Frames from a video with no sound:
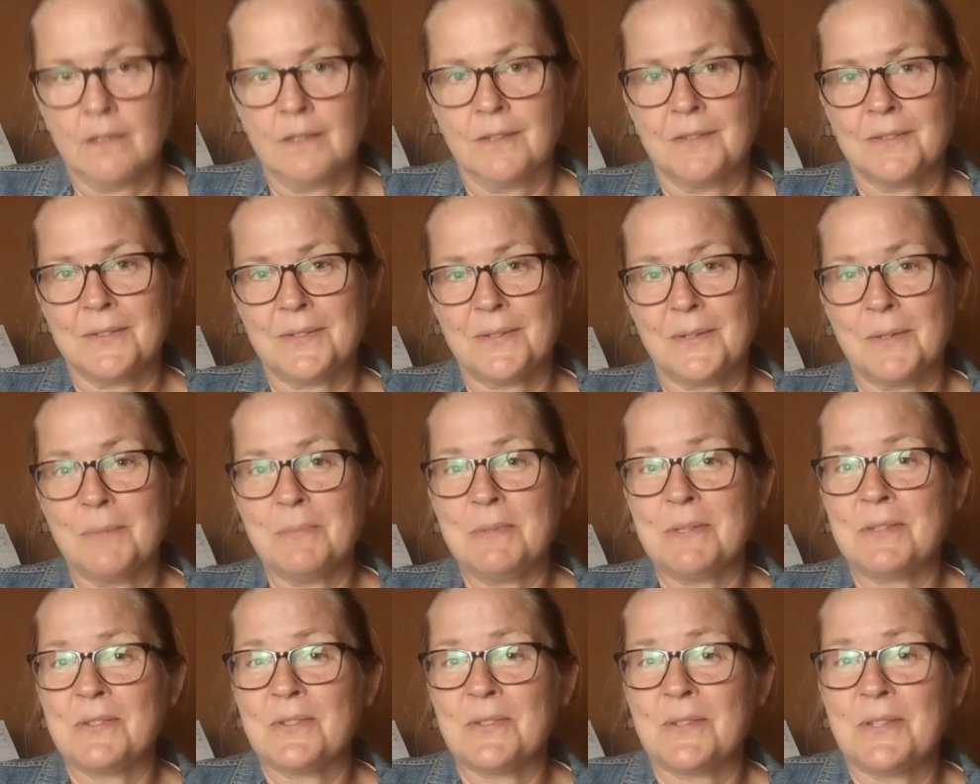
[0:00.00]
So I hope
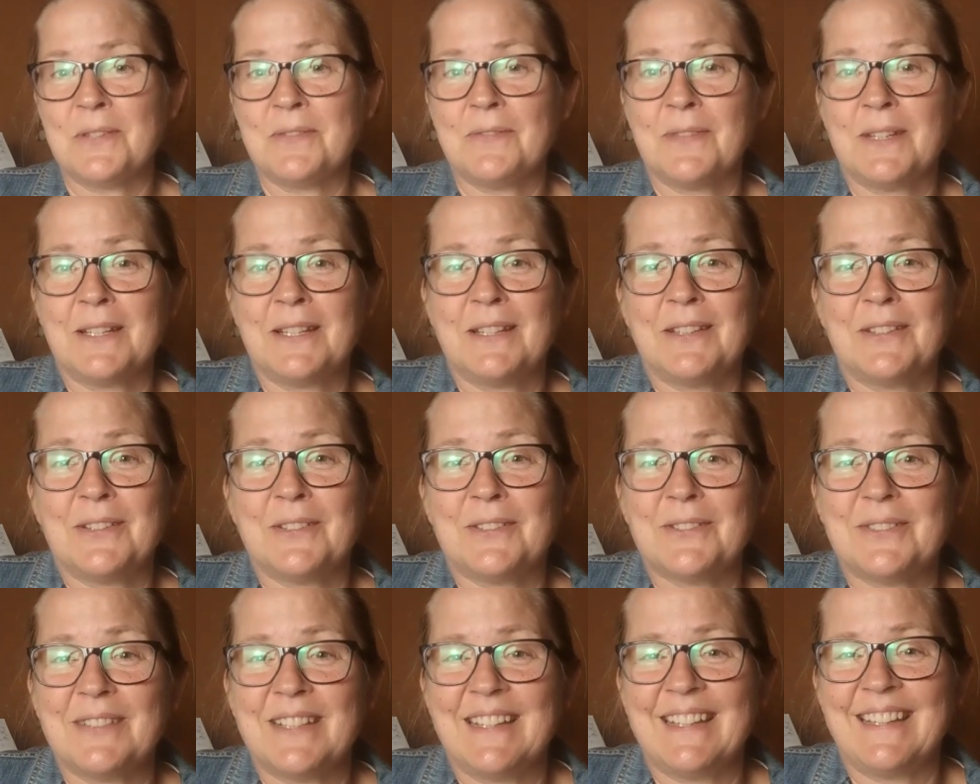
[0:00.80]
you enjoyed the
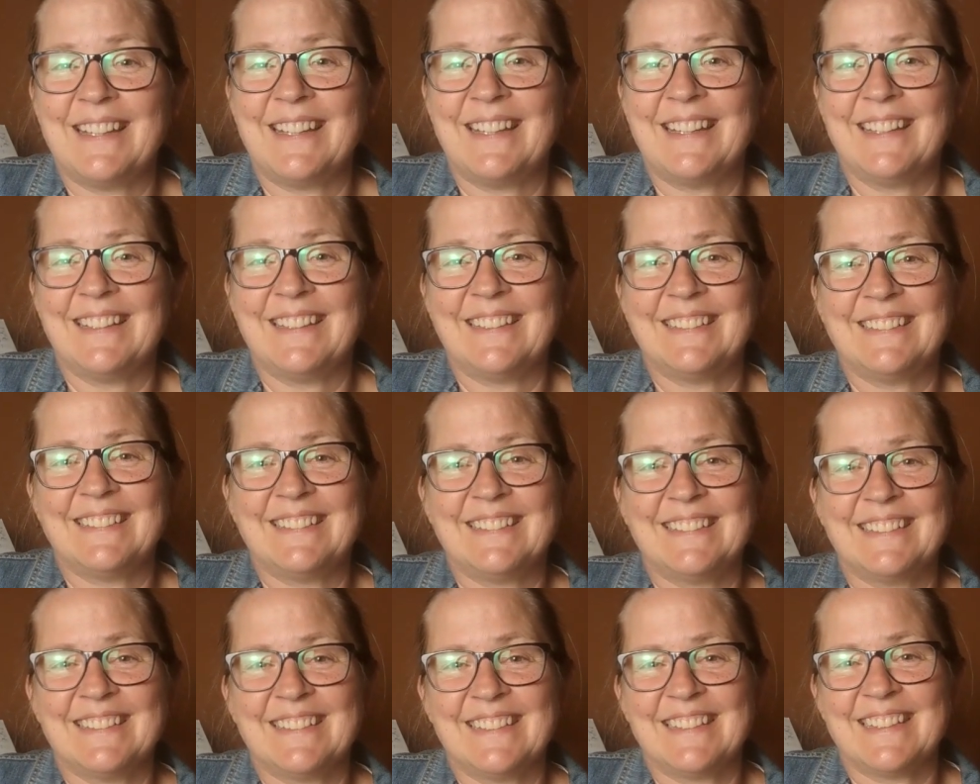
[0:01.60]
video, and
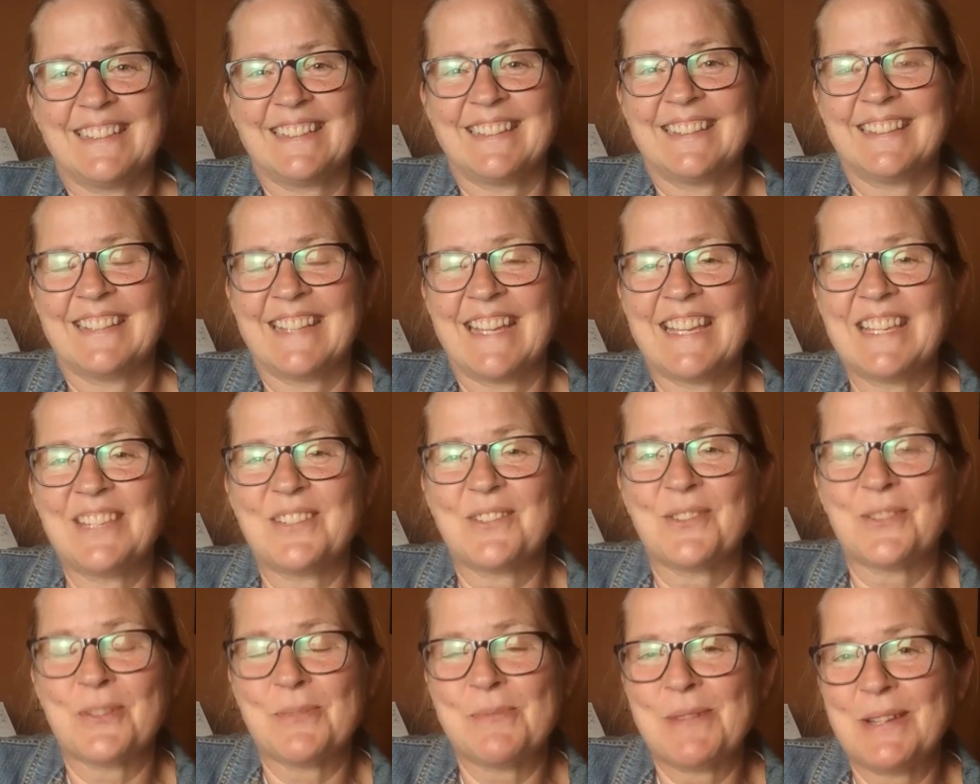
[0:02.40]
thank
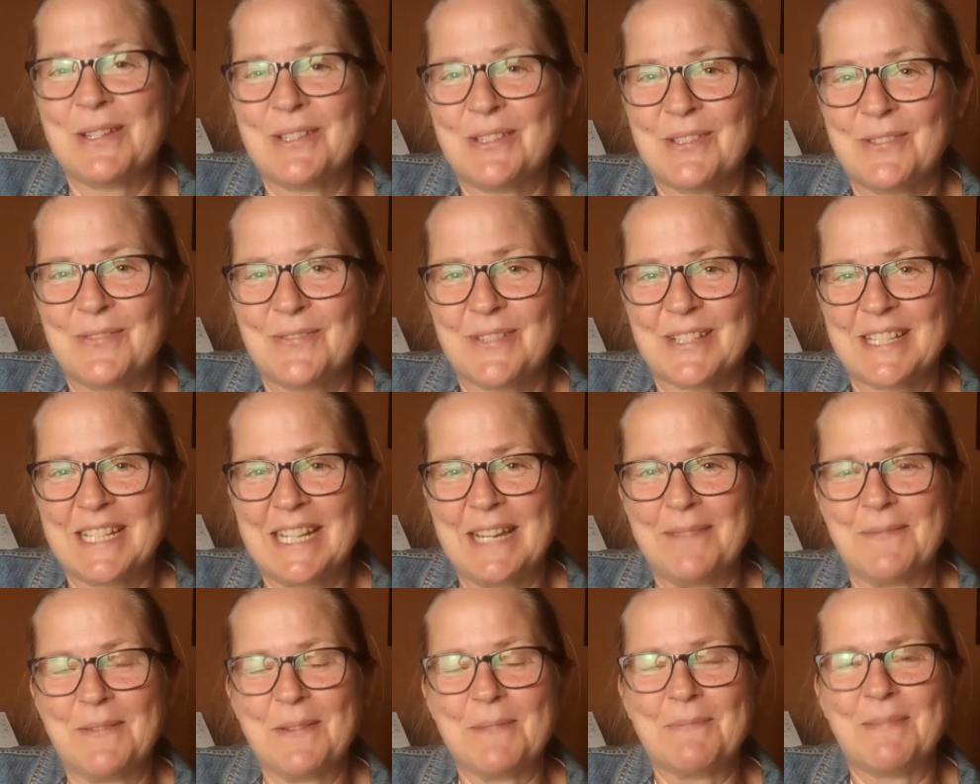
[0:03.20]
you so much for
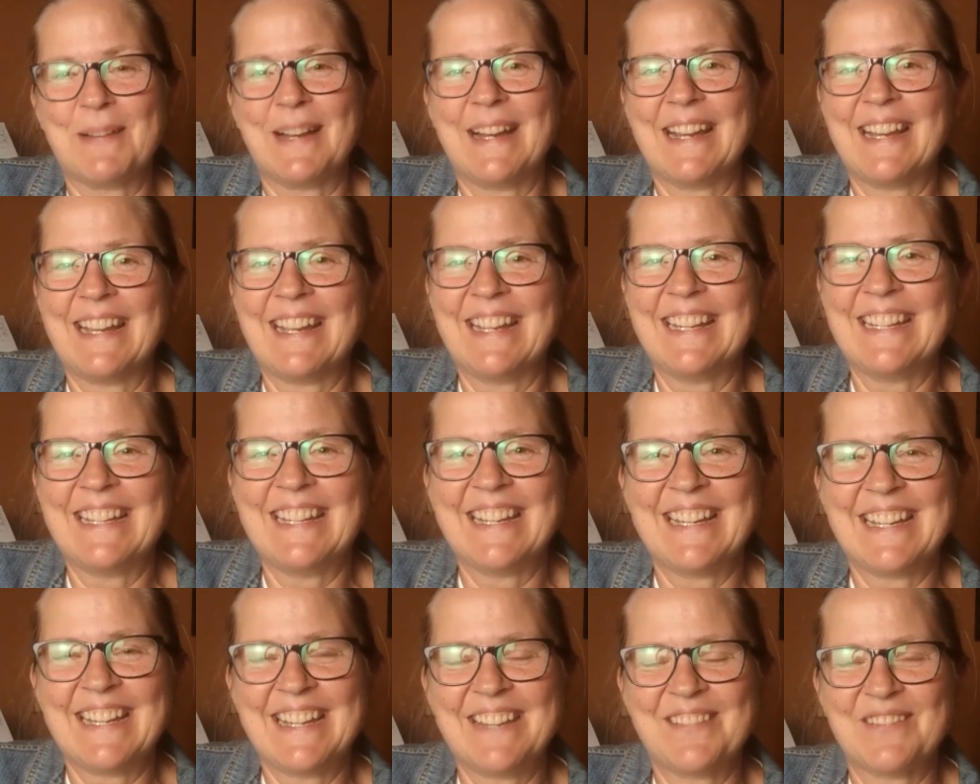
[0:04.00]
stopping by.
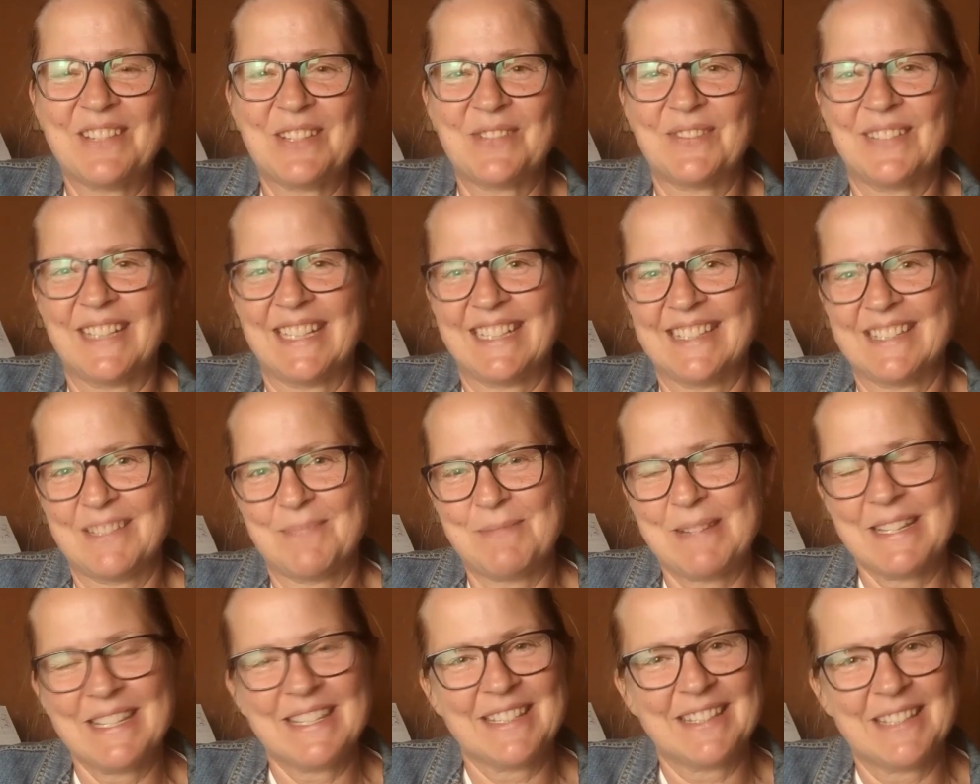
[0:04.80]
I always forget to
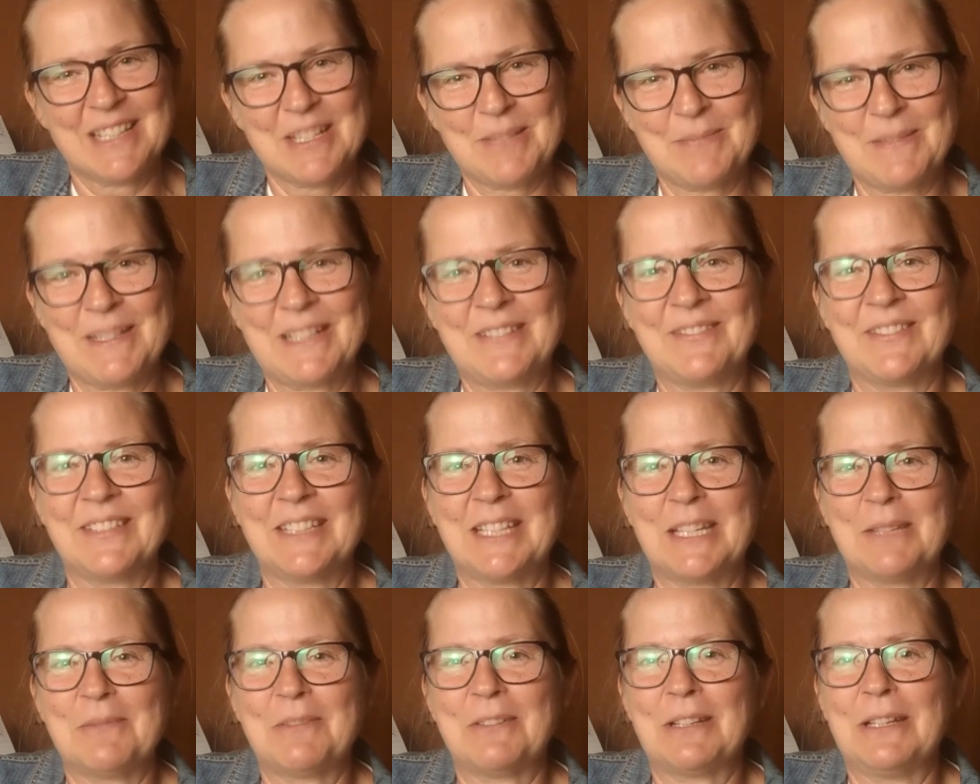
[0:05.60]
mention this, but I really
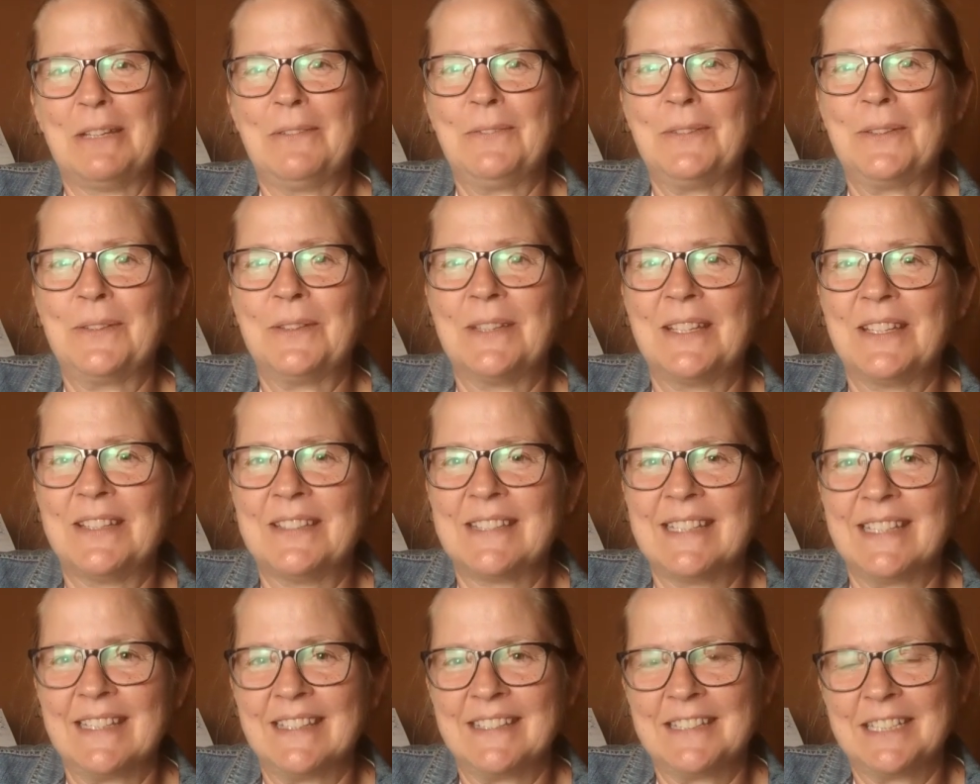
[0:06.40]
am grateful that you
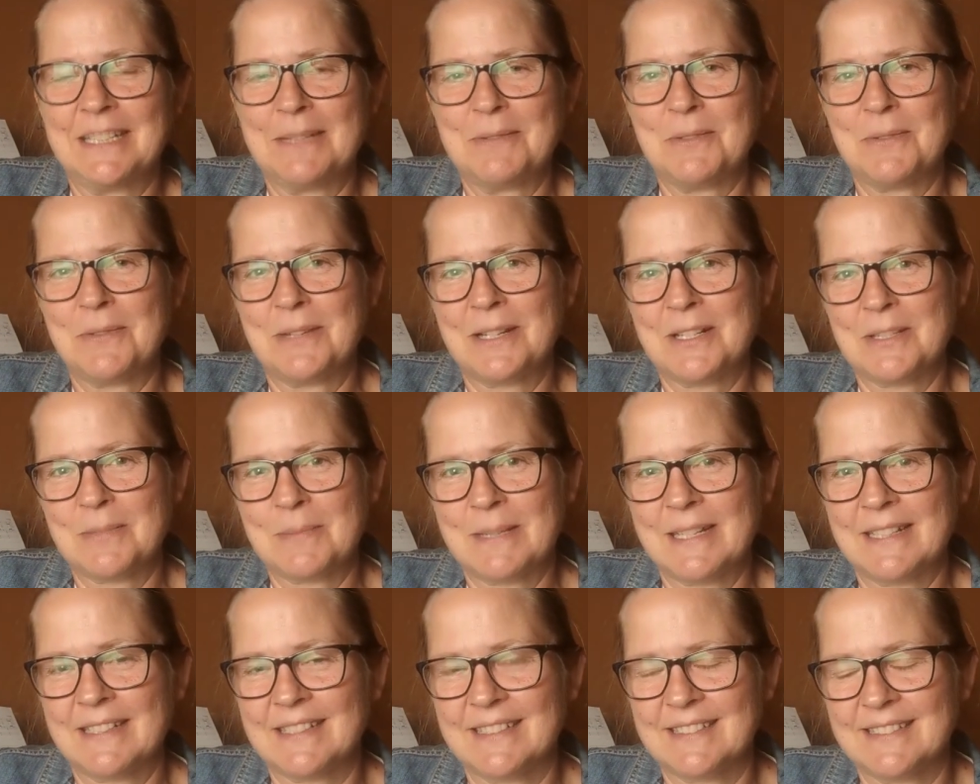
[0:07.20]
take the time to watch
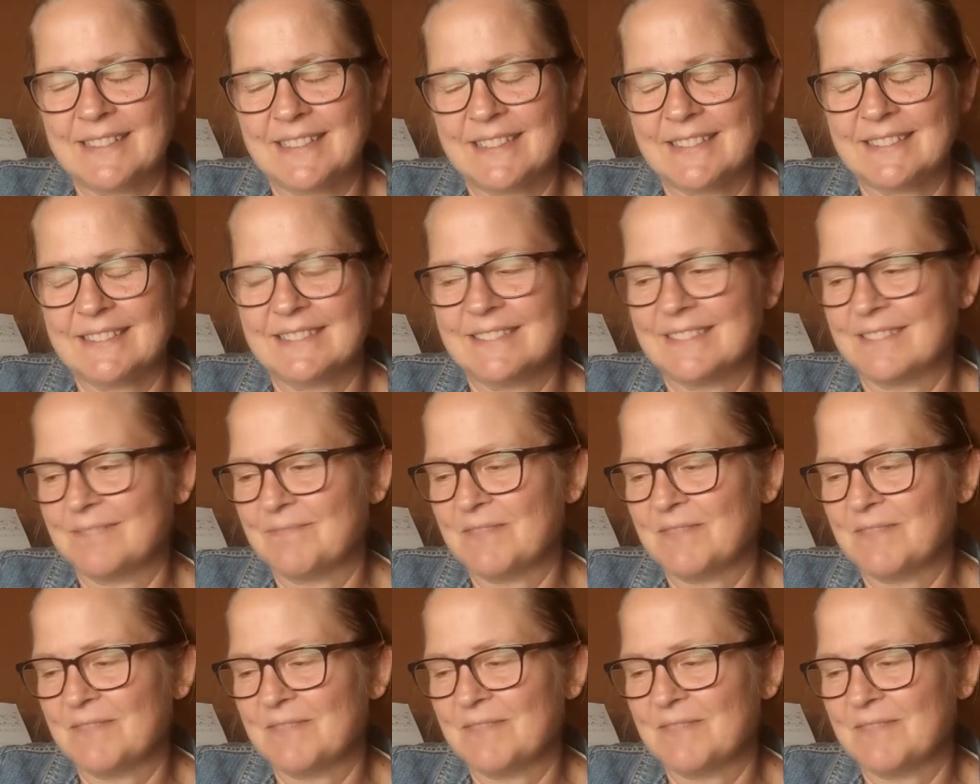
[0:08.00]
my content.